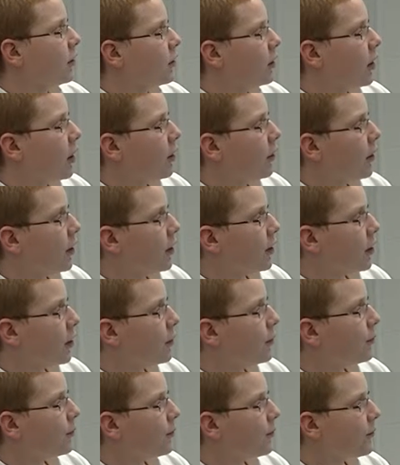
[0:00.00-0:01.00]
cow right
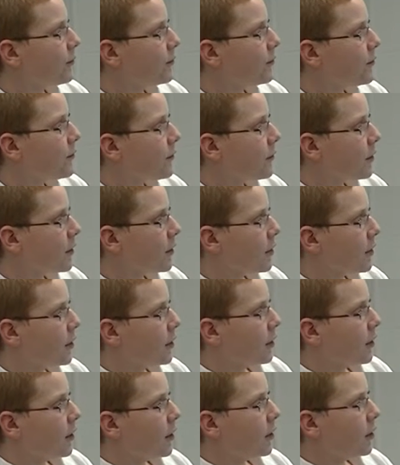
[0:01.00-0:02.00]
here,
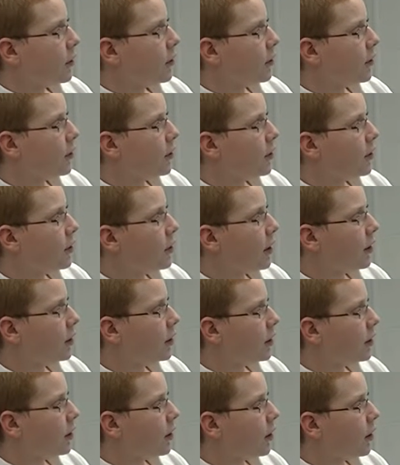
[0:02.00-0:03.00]
you can see that
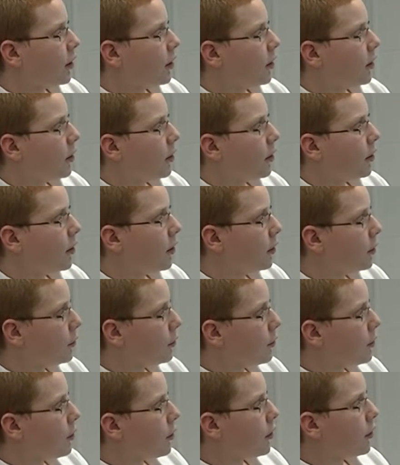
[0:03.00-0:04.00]
the
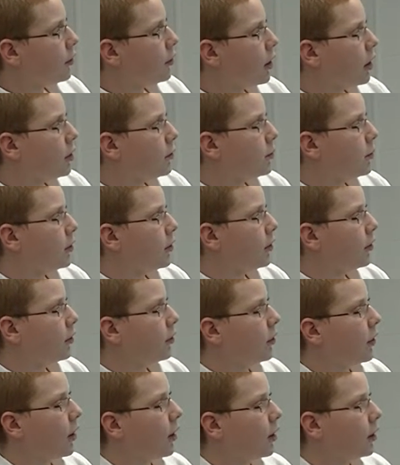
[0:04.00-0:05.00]
rear udder attachment
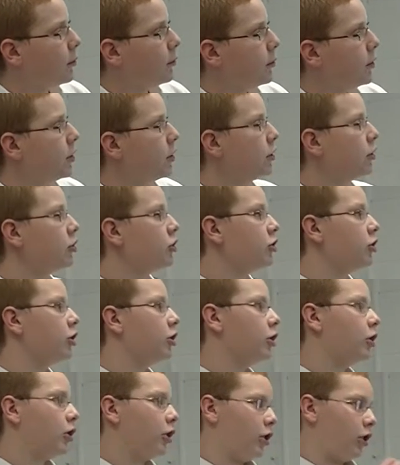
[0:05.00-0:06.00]
is high and pinched,
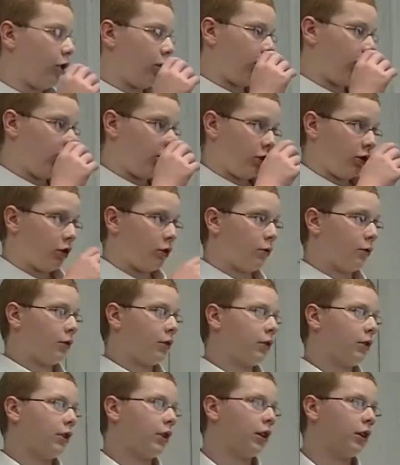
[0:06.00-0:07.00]

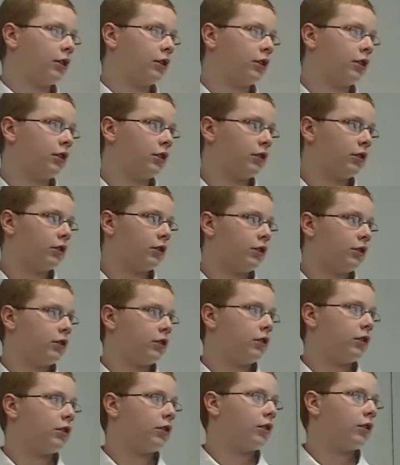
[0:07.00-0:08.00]
and
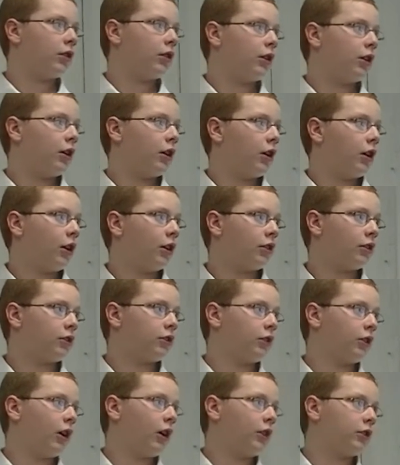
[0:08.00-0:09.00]
it's
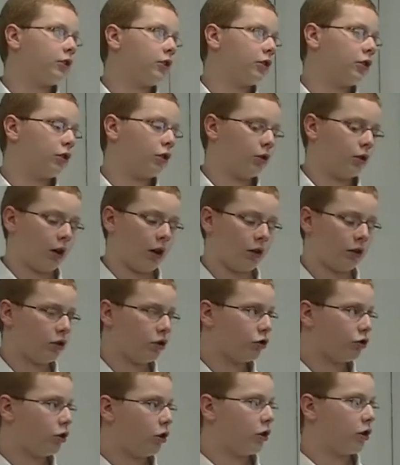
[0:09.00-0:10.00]
not as
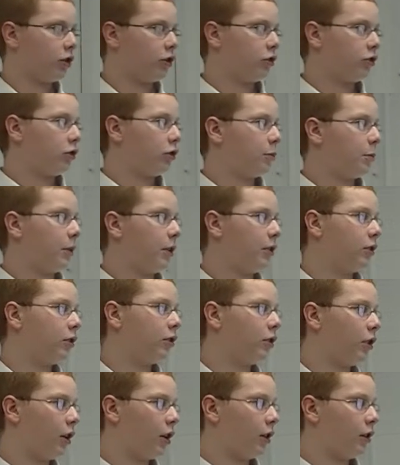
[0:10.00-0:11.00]
strongly
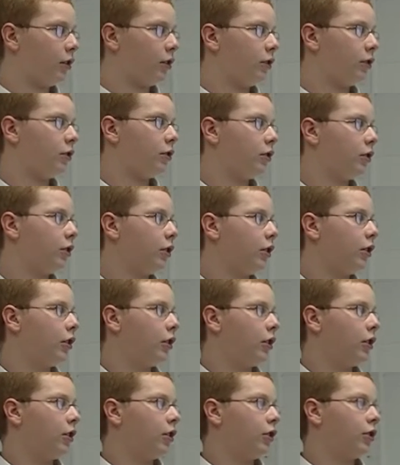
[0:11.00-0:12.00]
suspended as
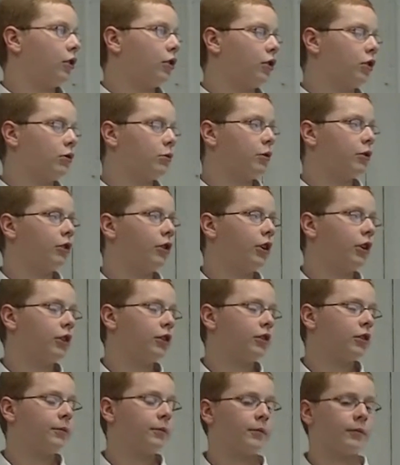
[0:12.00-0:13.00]
the good rear udder.